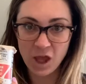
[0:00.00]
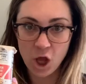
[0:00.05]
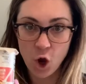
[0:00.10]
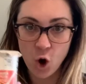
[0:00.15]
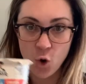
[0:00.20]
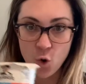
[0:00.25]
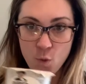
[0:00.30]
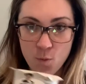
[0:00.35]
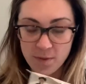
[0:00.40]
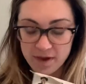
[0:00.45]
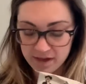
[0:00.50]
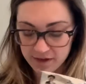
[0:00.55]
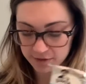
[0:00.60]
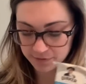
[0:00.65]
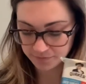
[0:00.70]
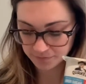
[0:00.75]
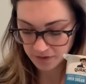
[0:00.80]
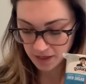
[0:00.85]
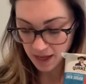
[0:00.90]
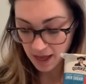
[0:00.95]

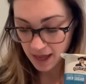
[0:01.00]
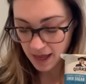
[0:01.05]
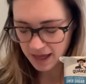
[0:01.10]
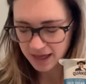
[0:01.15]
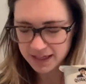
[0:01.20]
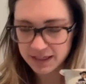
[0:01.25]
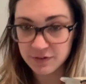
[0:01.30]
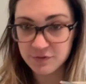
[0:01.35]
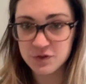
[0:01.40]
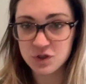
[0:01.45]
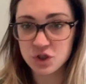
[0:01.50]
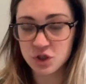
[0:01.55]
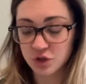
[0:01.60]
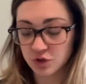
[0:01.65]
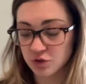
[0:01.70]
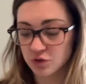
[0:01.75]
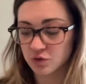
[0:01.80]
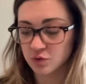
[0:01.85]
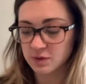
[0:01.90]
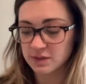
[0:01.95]
oatmeal. I have
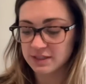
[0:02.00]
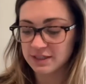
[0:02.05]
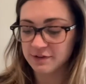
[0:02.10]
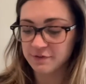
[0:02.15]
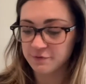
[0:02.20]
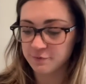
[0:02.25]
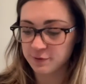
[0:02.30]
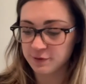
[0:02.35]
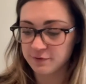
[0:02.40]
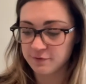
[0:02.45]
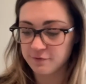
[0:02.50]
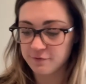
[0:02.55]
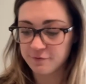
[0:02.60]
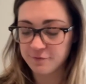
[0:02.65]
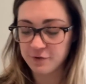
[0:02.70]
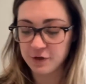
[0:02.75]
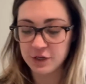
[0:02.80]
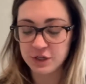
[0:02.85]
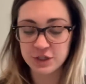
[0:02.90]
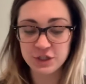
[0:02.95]
two different
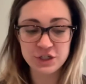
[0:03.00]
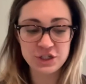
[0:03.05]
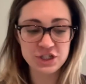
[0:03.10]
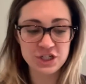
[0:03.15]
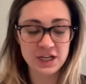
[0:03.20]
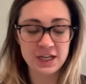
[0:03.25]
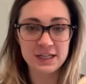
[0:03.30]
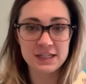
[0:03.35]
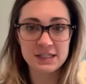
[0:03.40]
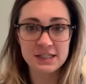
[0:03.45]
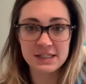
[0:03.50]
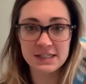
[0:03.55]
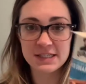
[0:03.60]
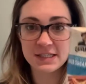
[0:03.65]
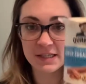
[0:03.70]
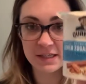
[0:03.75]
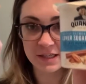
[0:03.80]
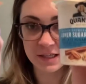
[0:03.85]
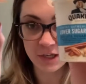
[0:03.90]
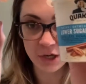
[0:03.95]

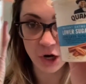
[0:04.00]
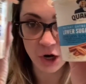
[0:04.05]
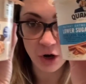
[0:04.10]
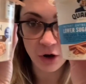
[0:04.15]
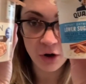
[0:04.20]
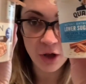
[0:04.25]
versions here.